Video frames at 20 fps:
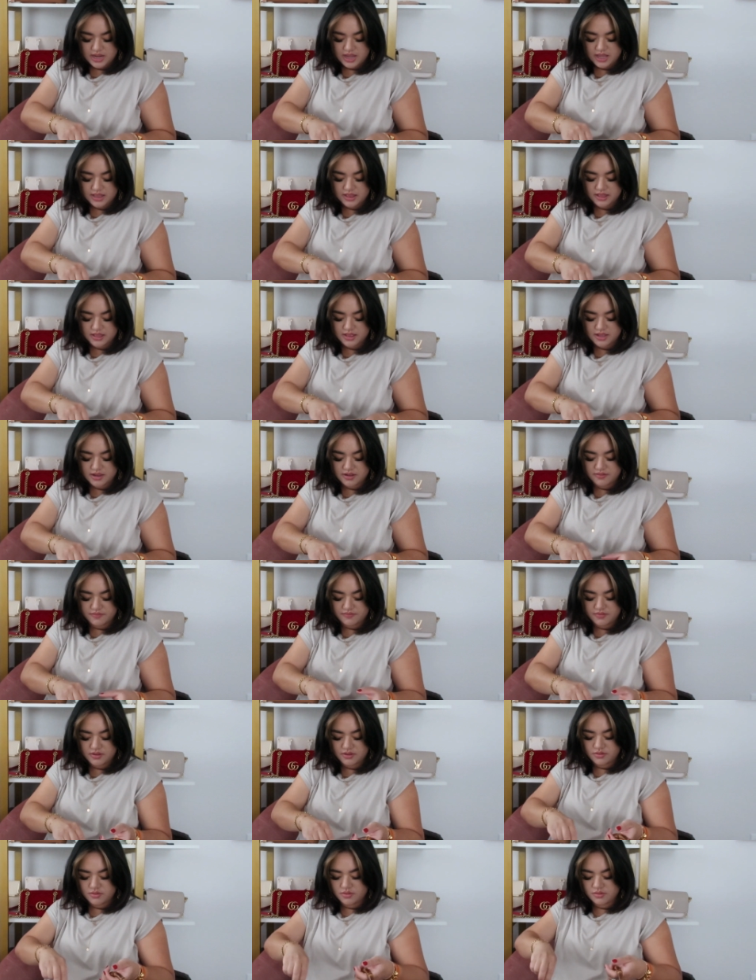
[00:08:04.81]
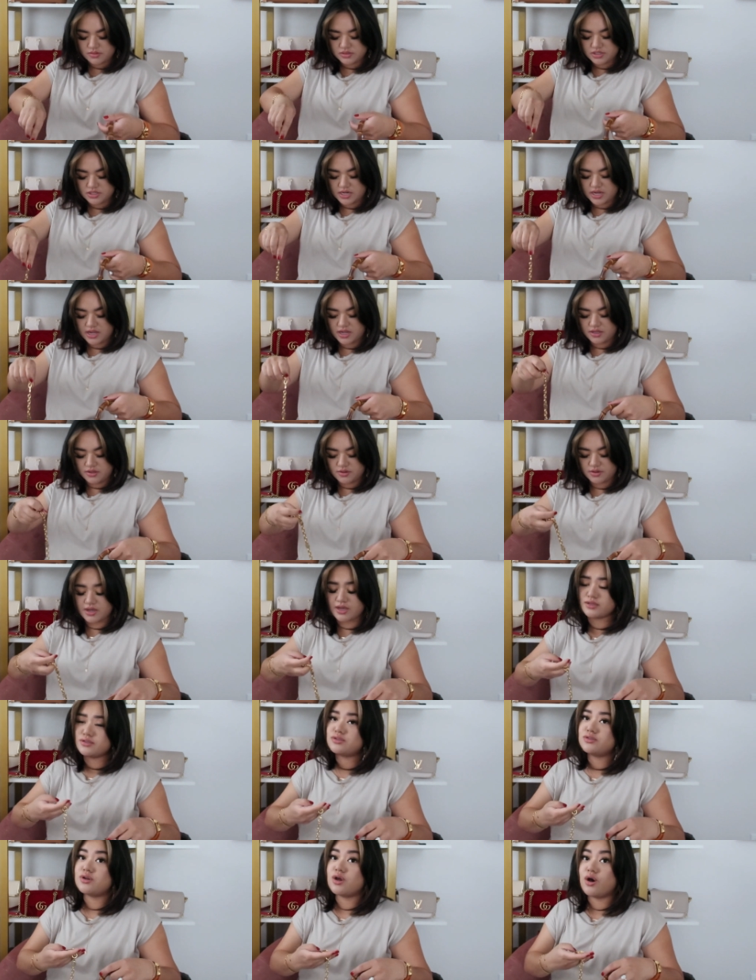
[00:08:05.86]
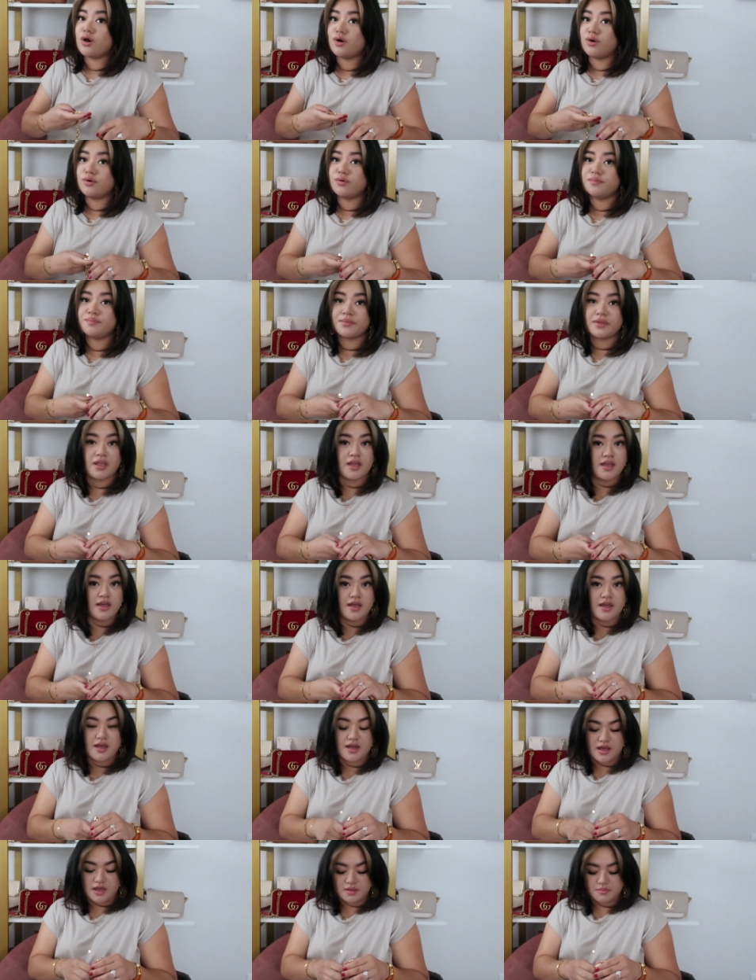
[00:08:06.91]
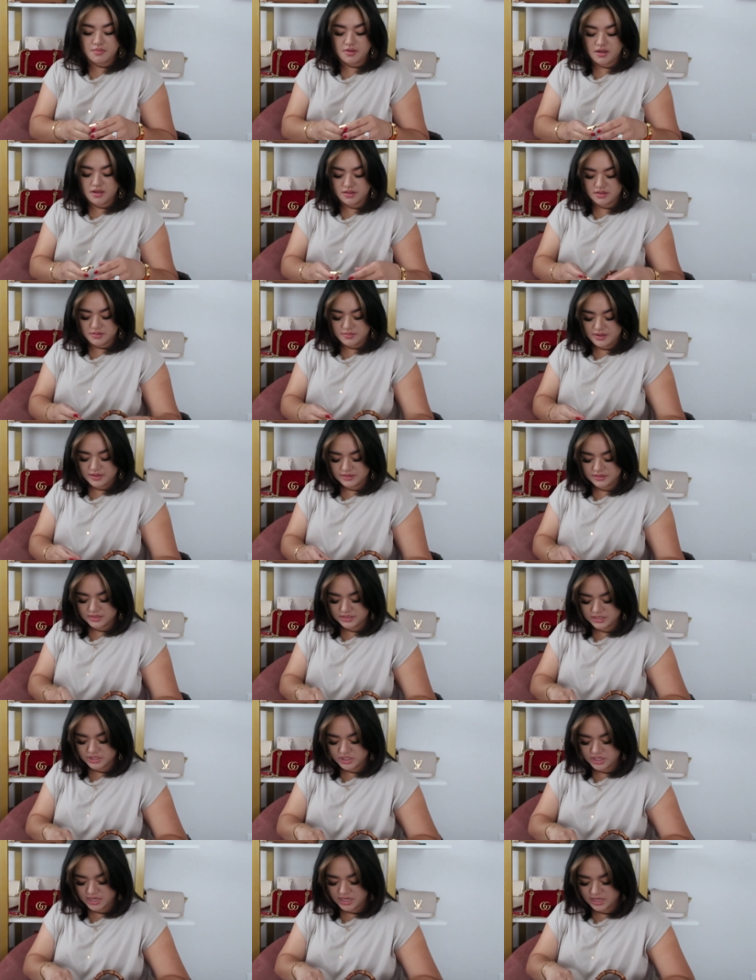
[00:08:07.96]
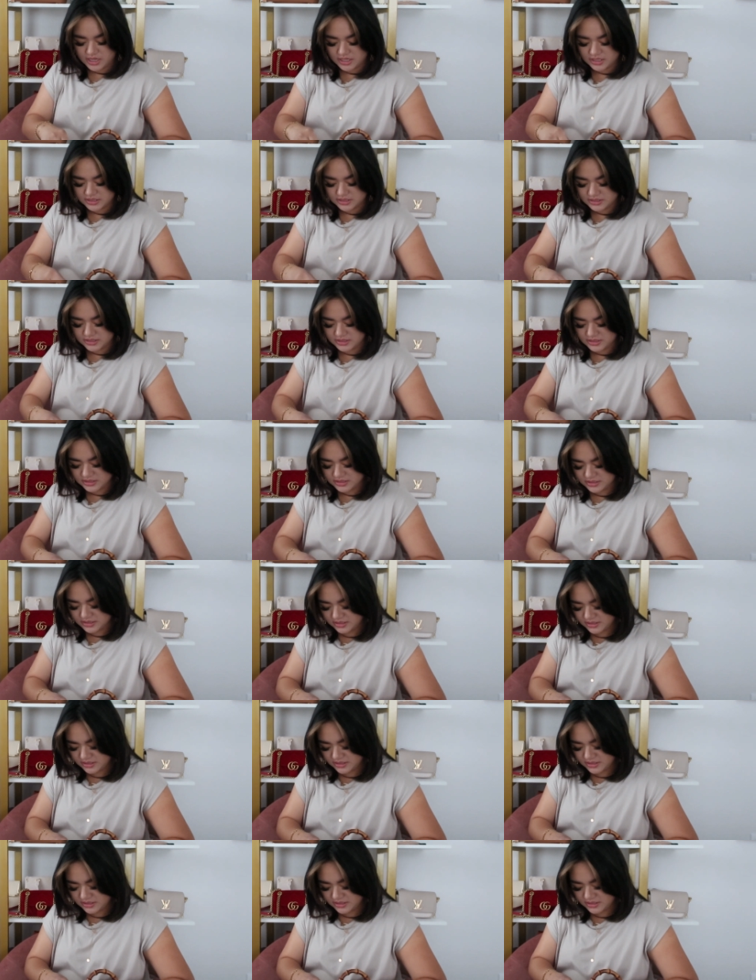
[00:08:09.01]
I love the gold chain. You guys know I'm all about the chains.